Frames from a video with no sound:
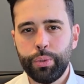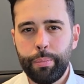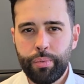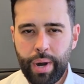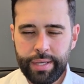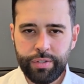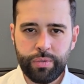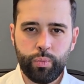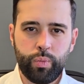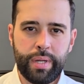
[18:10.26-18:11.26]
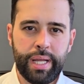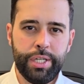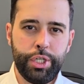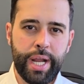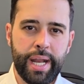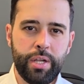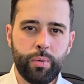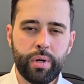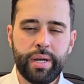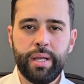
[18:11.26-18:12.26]
price in
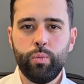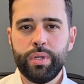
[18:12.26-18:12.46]
January in